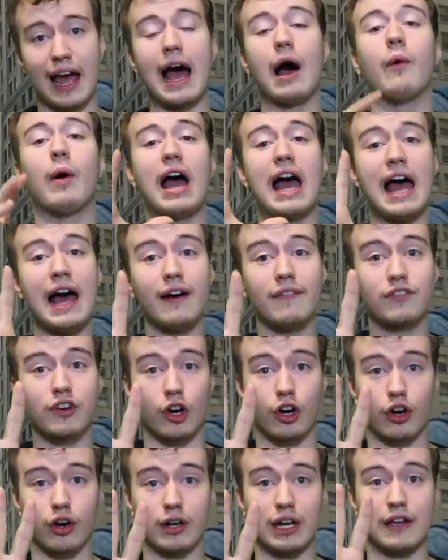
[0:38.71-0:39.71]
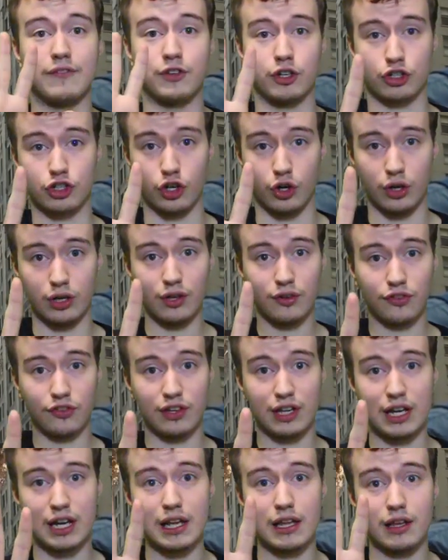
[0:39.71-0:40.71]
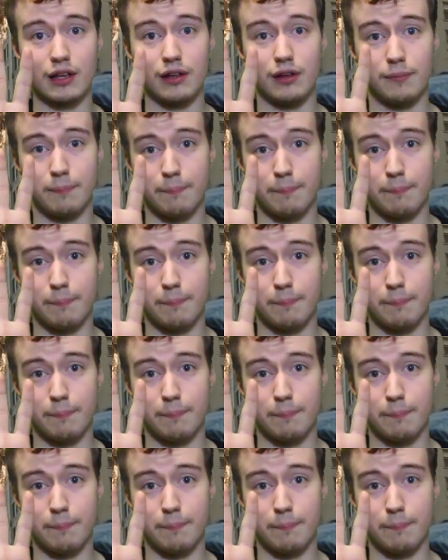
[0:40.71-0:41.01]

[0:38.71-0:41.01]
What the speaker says: However, if you're going to see